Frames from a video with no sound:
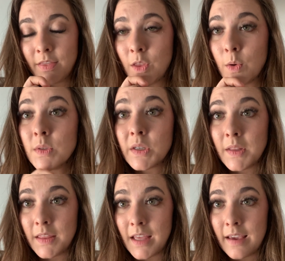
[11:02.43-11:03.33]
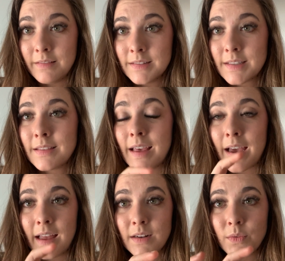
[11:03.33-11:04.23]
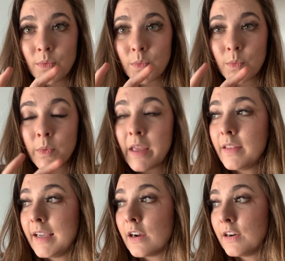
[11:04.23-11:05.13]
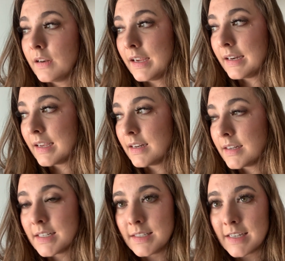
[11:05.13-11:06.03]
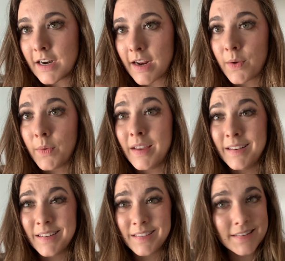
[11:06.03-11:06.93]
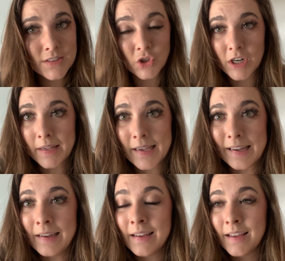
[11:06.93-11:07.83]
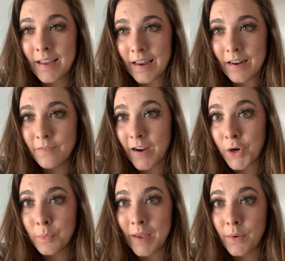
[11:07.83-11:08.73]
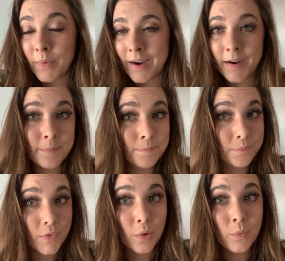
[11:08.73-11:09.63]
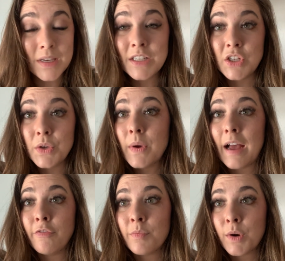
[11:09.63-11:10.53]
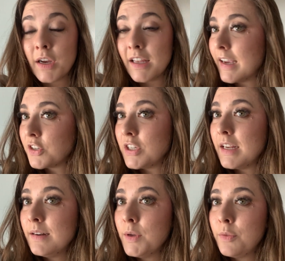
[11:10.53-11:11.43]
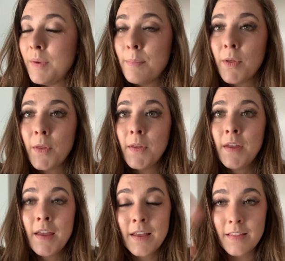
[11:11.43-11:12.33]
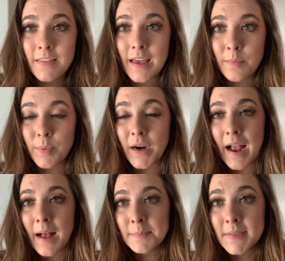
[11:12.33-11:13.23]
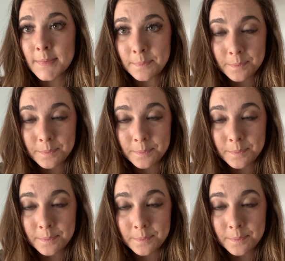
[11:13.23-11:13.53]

those are the things that really are needed to stand out in this tricky environment where we do have more connection with people than perhaps